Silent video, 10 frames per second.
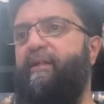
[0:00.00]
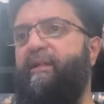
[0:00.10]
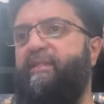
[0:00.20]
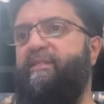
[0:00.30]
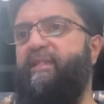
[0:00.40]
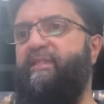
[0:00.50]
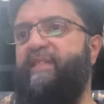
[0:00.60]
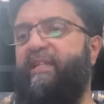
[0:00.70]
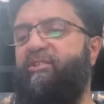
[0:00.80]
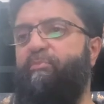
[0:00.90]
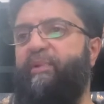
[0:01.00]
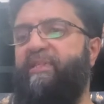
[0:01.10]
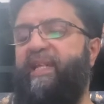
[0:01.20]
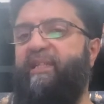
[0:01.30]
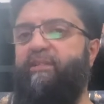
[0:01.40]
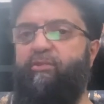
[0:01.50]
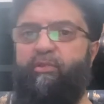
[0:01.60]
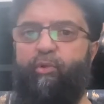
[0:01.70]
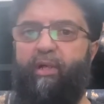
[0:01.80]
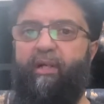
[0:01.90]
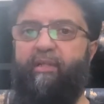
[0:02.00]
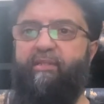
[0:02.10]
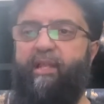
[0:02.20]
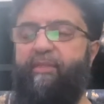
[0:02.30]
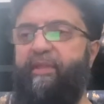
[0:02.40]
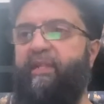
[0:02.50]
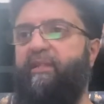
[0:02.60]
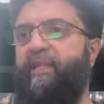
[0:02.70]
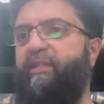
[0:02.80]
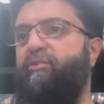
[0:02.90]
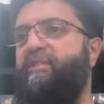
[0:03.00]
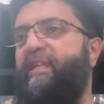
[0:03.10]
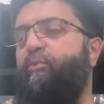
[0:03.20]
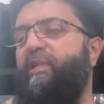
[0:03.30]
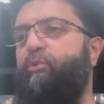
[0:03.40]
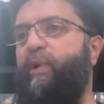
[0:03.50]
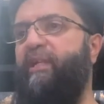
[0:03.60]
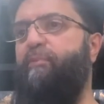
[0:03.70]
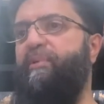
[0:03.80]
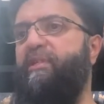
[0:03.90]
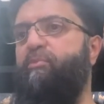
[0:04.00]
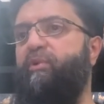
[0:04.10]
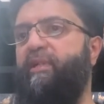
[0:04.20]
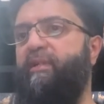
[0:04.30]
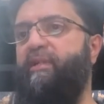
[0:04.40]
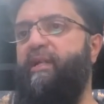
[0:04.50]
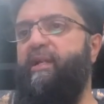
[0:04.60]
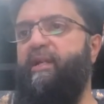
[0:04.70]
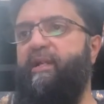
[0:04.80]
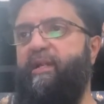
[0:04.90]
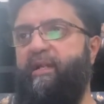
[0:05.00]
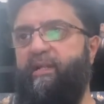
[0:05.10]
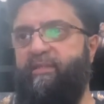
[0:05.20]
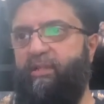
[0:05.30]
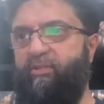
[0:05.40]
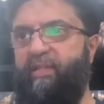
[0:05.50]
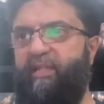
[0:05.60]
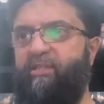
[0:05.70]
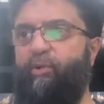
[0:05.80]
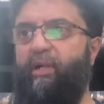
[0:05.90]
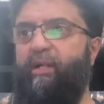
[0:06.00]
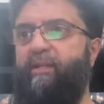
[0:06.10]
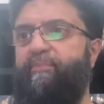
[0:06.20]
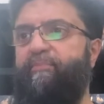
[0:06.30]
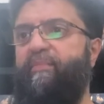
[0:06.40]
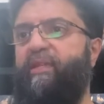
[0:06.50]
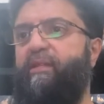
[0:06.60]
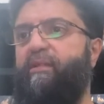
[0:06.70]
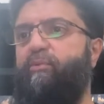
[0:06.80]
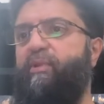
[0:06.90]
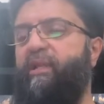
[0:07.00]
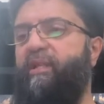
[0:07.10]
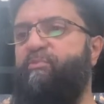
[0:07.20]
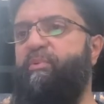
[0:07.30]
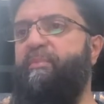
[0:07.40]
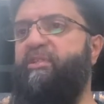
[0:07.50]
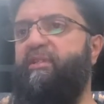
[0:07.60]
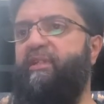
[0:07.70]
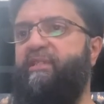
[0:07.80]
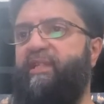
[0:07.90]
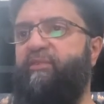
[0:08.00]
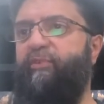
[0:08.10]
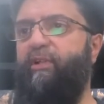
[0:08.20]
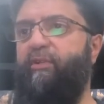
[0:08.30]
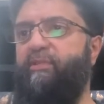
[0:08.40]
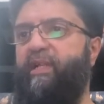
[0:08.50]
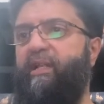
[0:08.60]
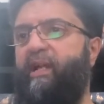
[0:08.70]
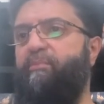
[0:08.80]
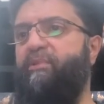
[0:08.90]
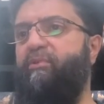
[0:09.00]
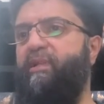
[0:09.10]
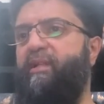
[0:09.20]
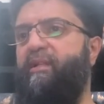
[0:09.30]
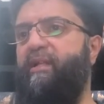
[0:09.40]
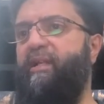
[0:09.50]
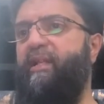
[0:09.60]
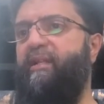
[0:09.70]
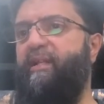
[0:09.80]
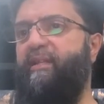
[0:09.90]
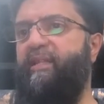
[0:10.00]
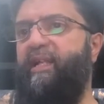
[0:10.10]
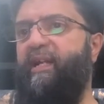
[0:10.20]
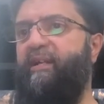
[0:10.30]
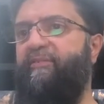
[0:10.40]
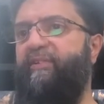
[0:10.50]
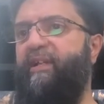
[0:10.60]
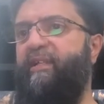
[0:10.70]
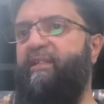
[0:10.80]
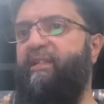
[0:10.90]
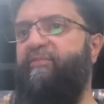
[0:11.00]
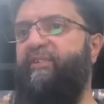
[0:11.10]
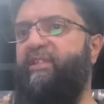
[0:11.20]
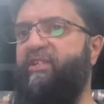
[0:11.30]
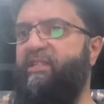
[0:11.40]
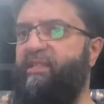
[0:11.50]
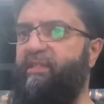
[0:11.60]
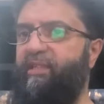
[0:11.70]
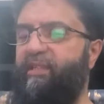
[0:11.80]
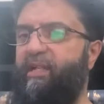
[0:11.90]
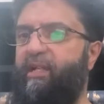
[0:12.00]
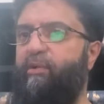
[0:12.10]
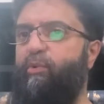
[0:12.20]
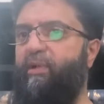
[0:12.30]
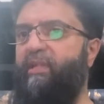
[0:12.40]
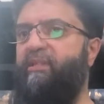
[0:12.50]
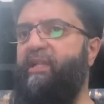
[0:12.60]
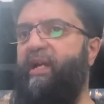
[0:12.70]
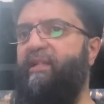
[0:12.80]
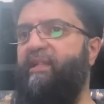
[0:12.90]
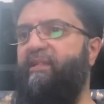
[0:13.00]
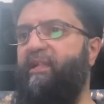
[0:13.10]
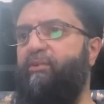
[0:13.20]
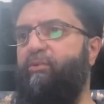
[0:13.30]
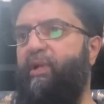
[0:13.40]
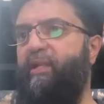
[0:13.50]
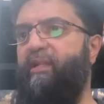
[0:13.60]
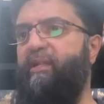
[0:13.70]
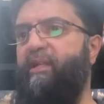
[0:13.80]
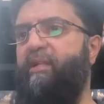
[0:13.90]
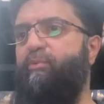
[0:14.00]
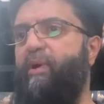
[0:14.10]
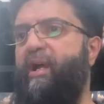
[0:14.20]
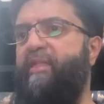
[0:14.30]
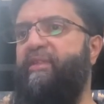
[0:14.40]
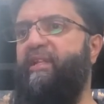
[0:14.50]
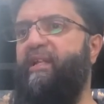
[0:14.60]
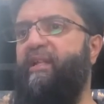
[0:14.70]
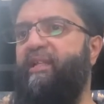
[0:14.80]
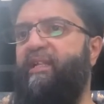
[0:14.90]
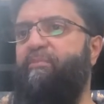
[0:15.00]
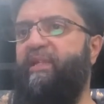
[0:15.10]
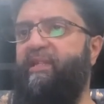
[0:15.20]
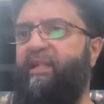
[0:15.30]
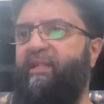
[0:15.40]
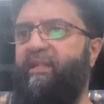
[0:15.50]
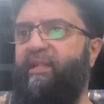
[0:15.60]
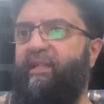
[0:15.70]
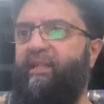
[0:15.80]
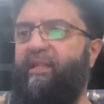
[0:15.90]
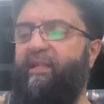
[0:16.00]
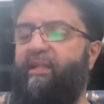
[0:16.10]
is this section pertaining to du'as and dhikr that you say when you wake up in the morning. So today's du'a, with Allah's permission, is as follows: Alhamdulillahi alladhi afani fi jasadi wa radda alayya ruhi wa adhina li bi dhikrihi.